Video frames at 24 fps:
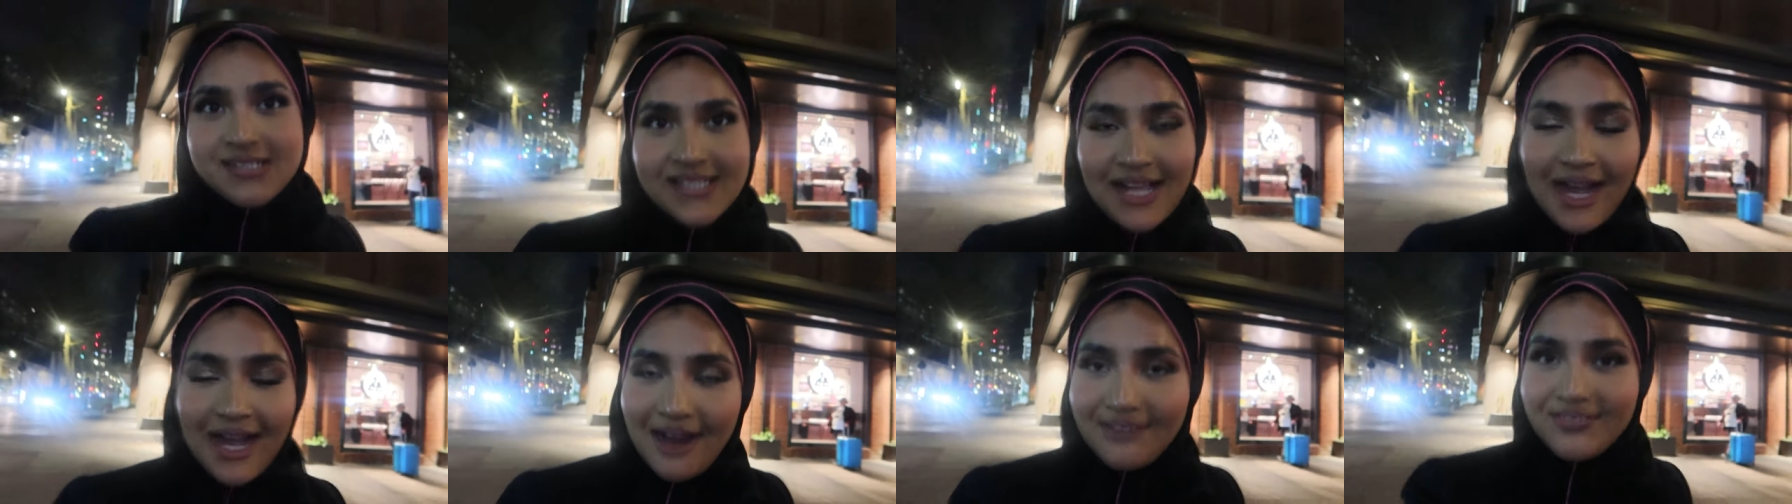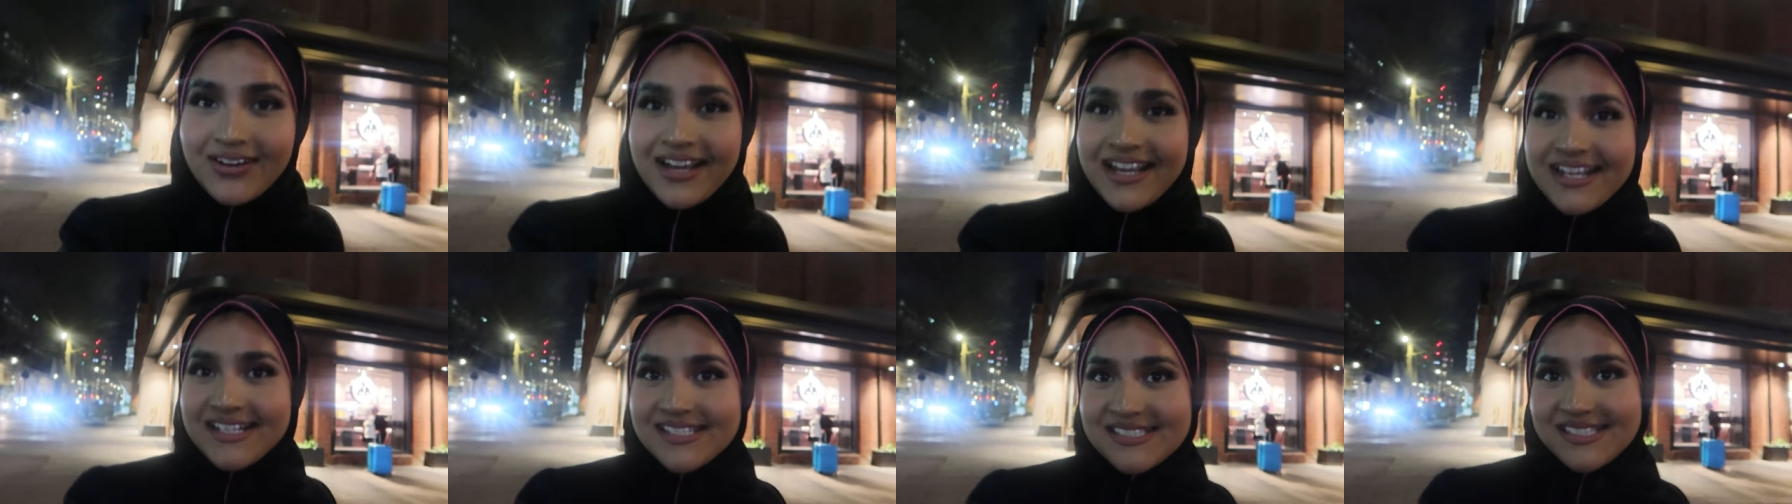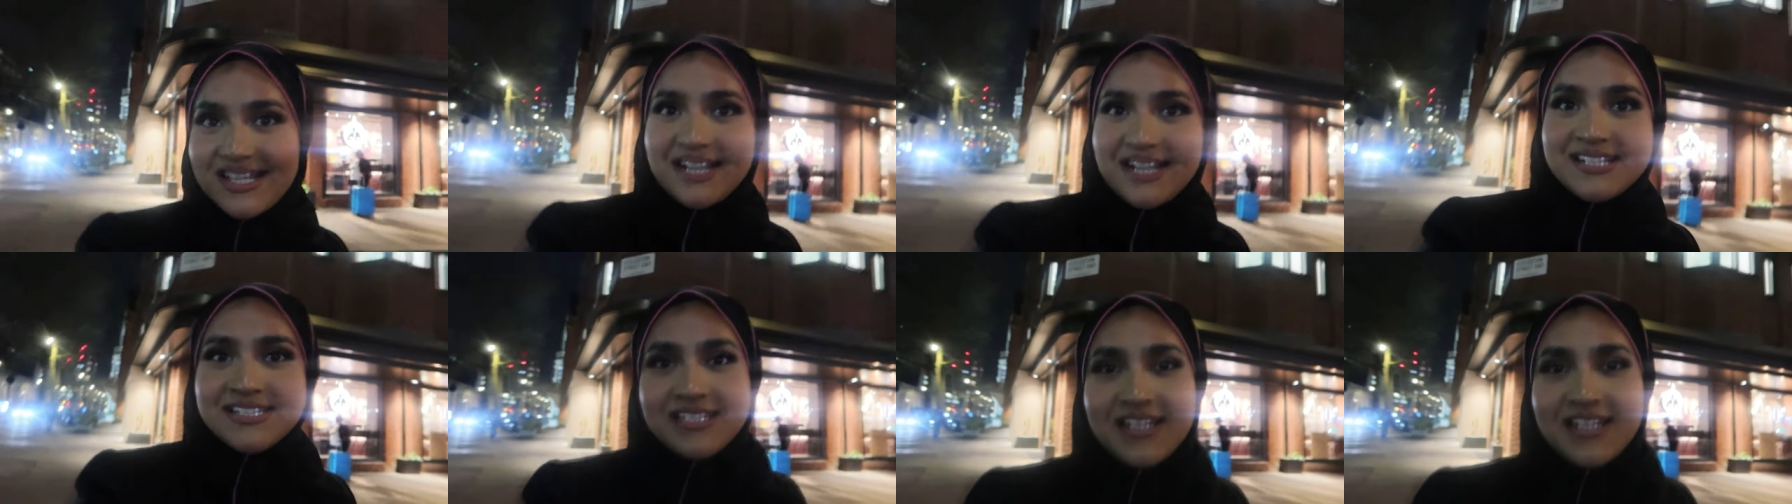I have an
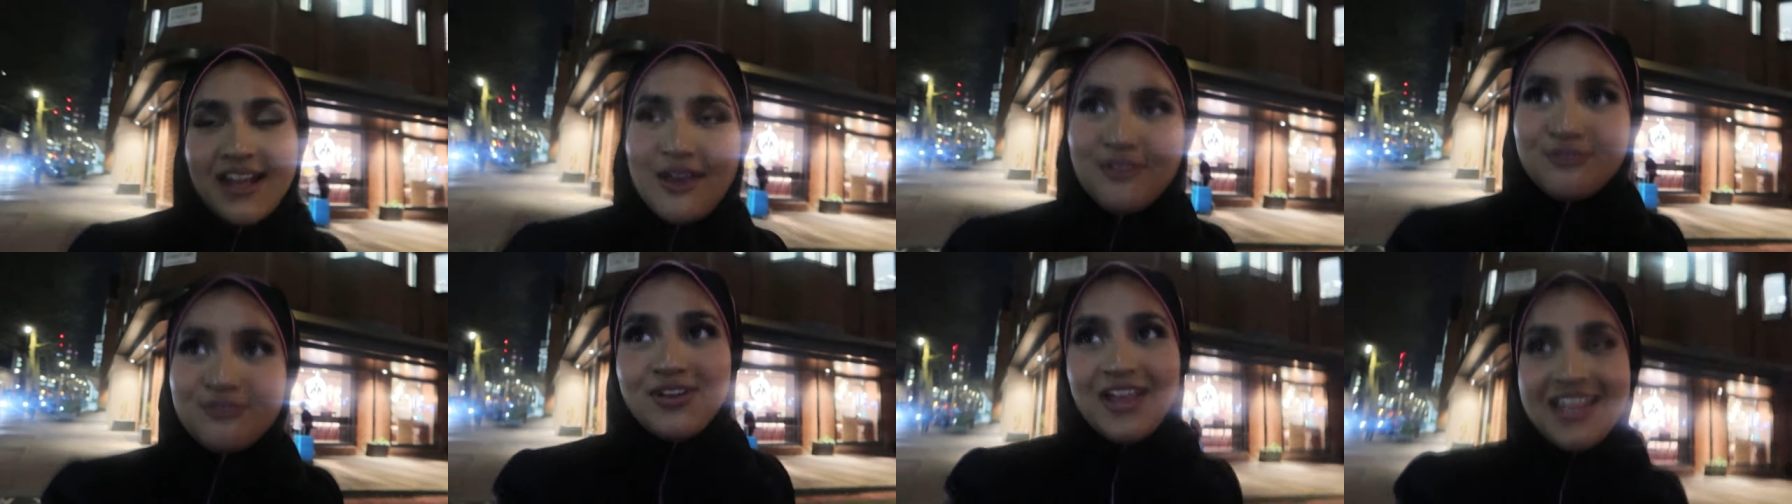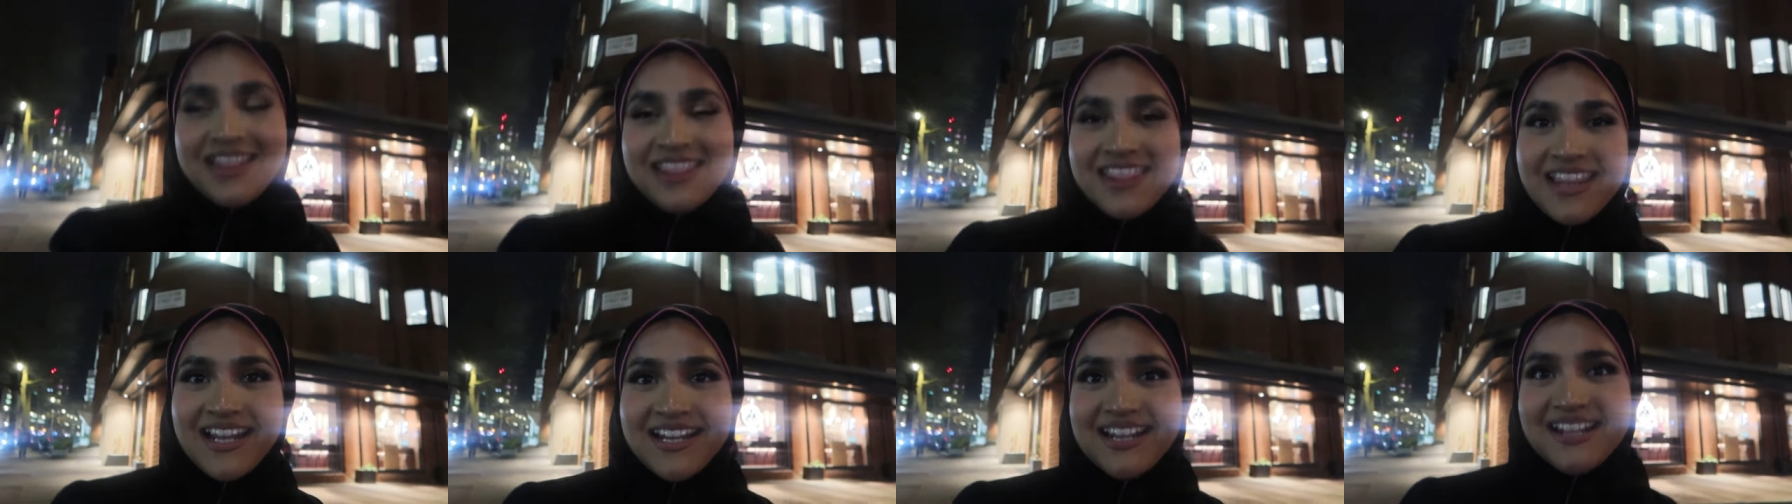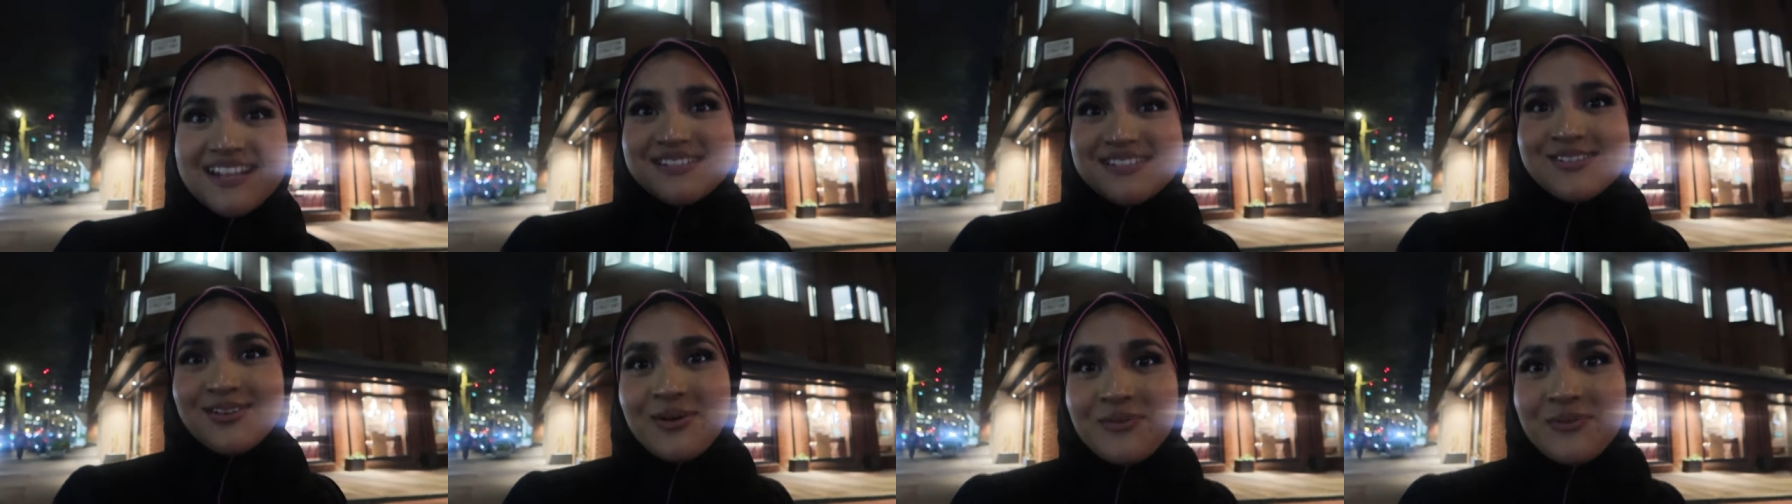exciting event then
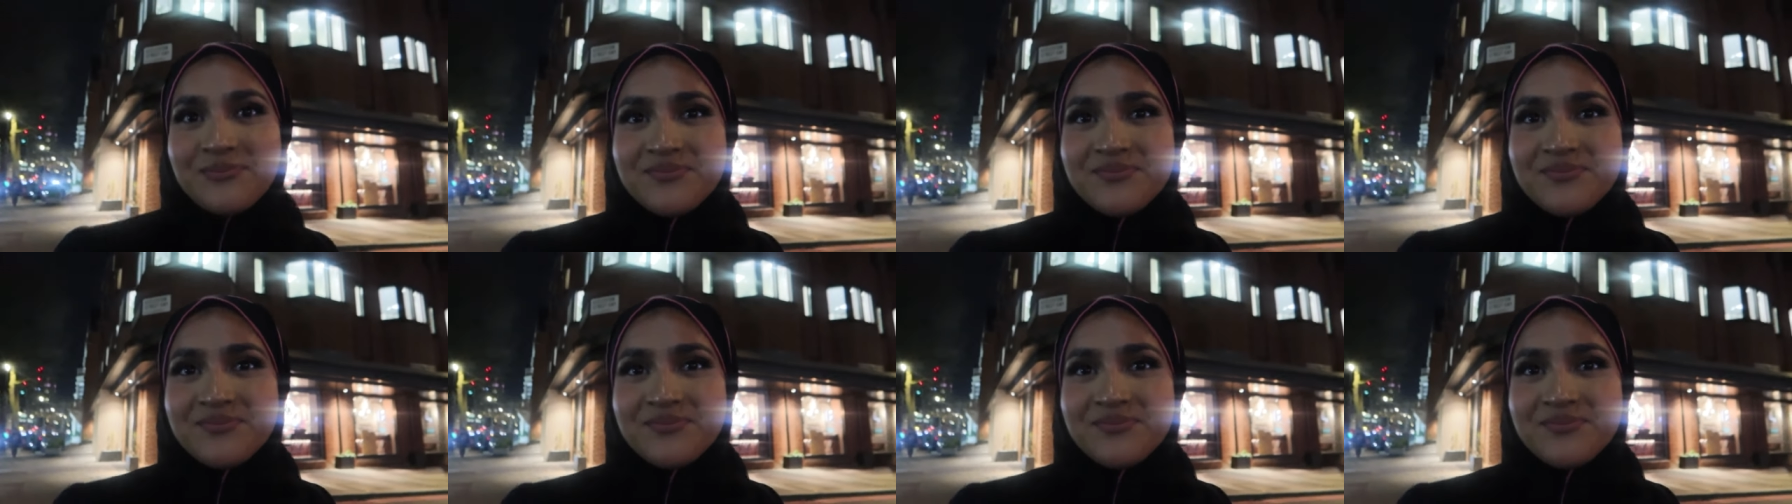as well.